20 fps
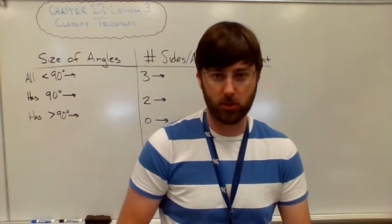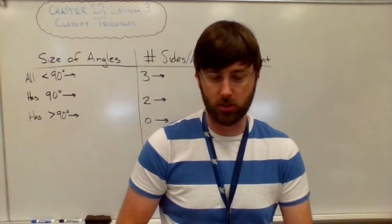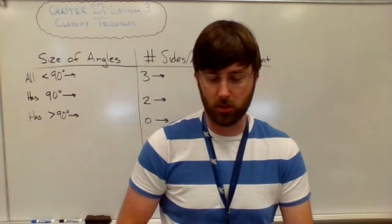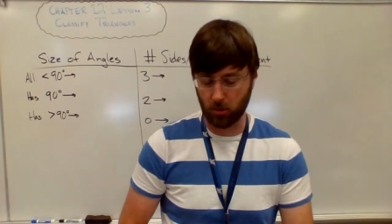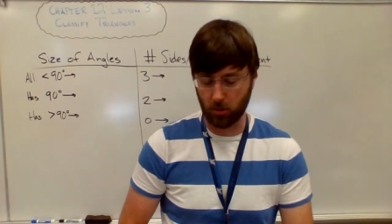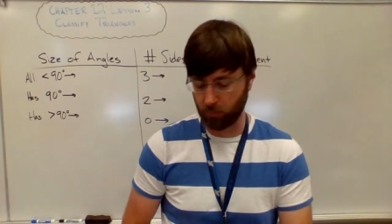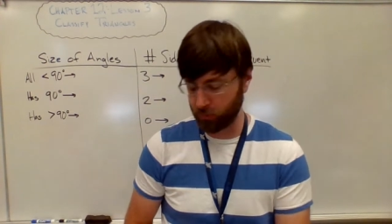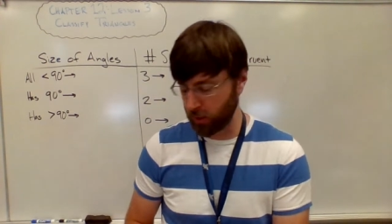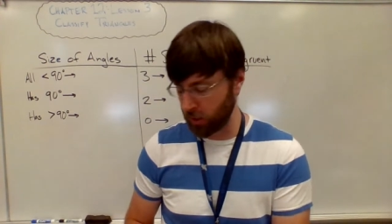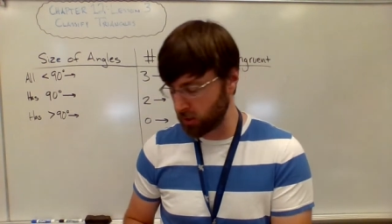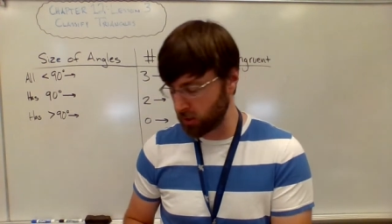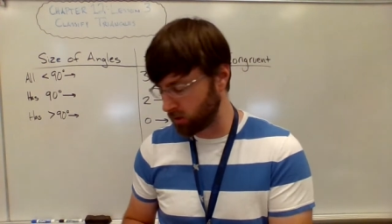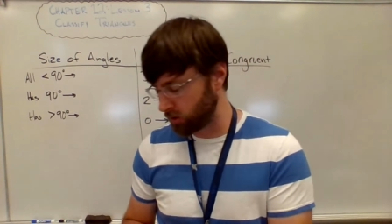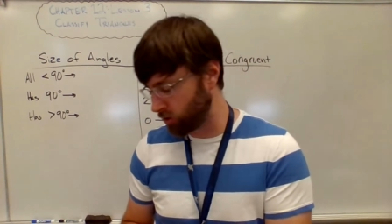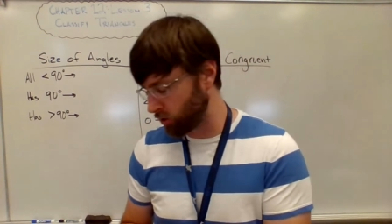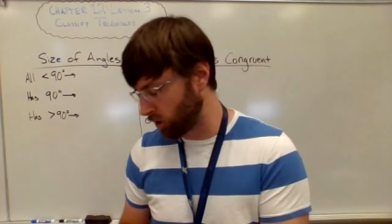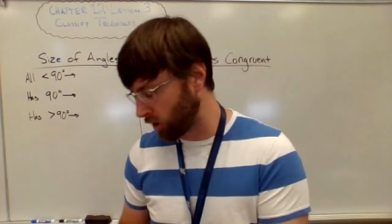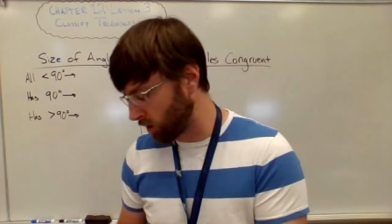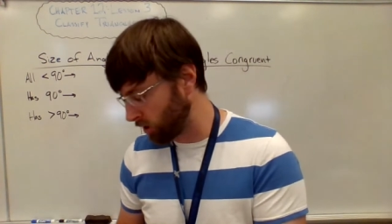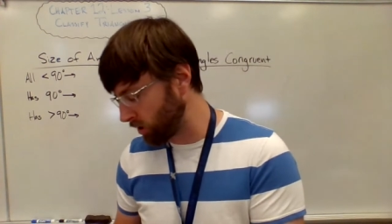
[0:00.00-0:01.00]
So please
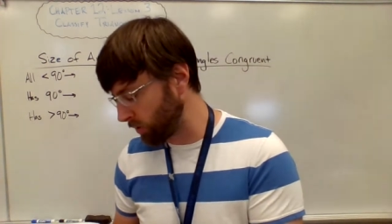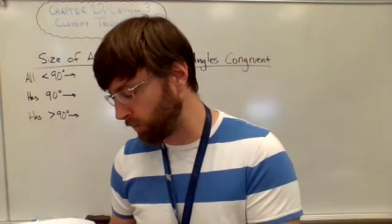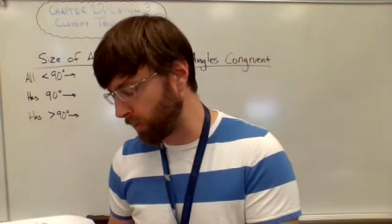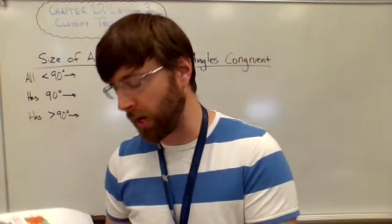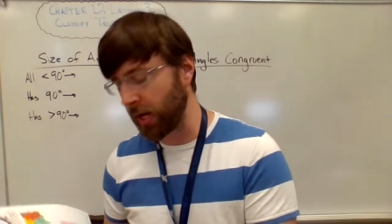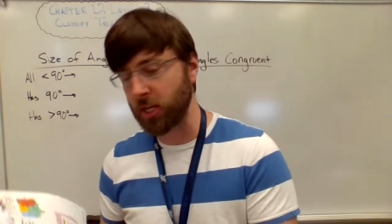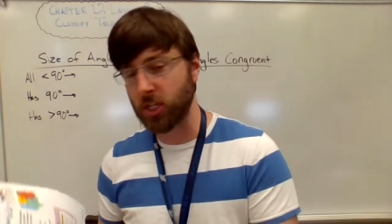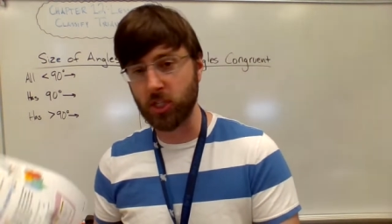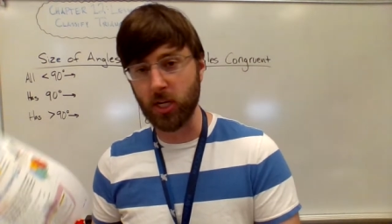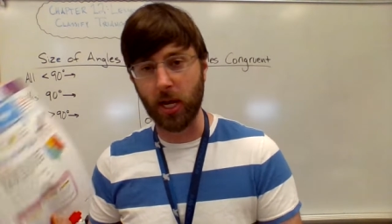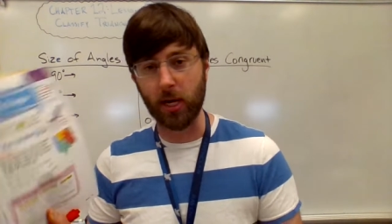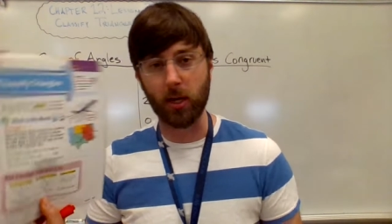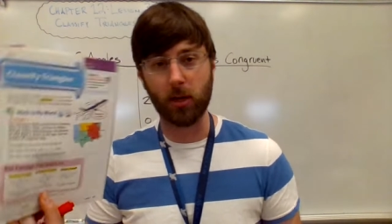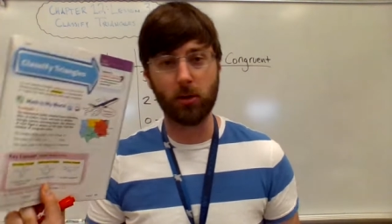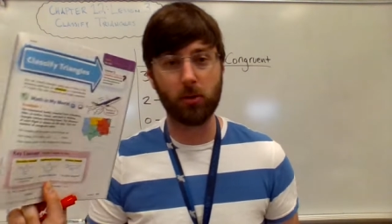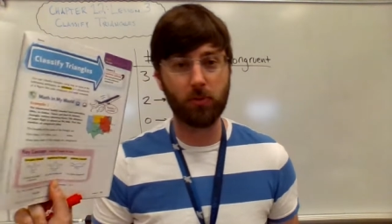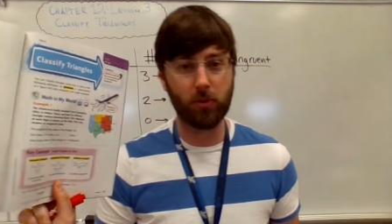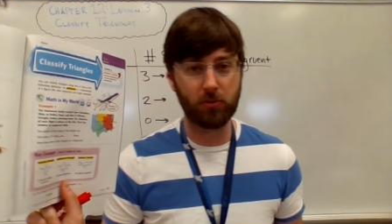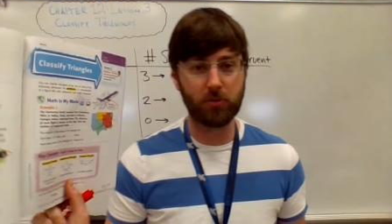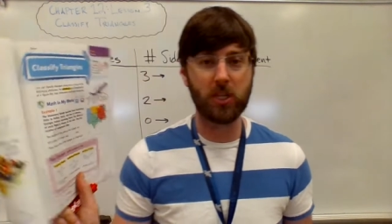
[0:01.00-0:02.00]
turn to page
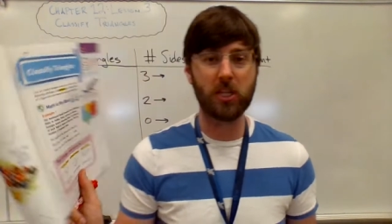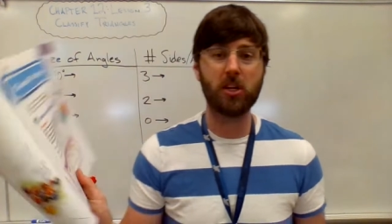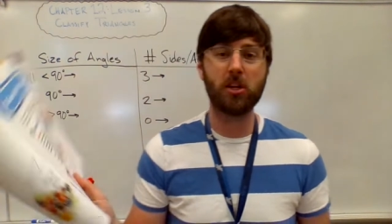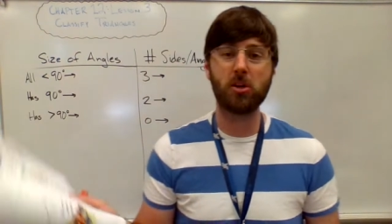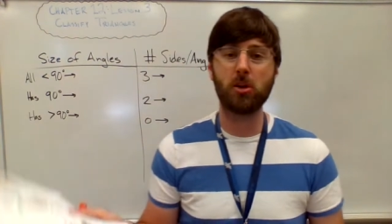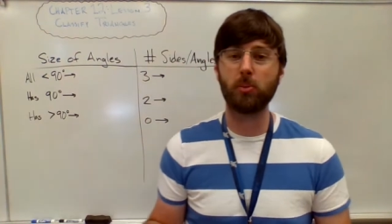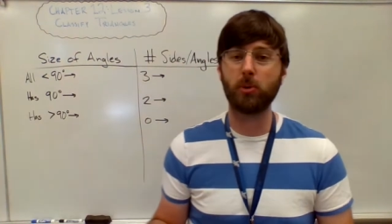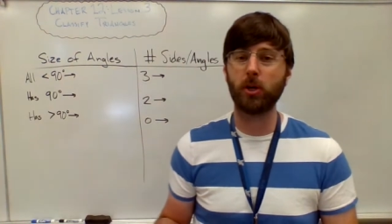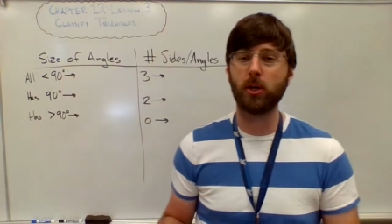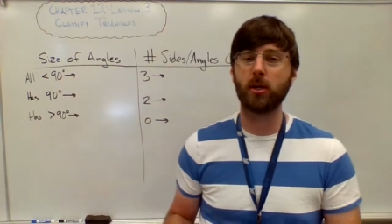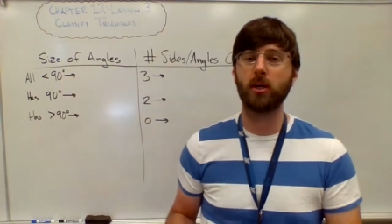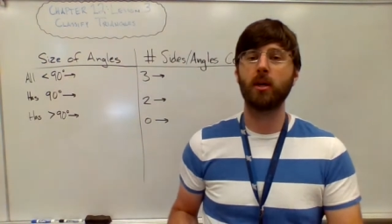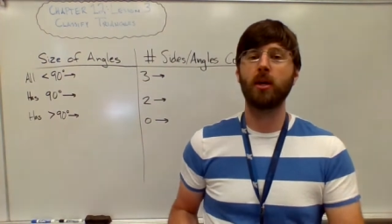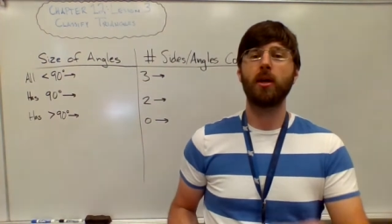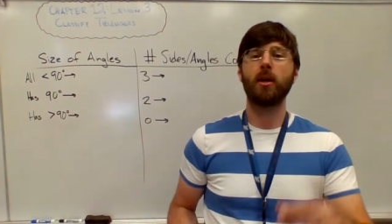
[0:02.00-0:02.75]
915 in your book,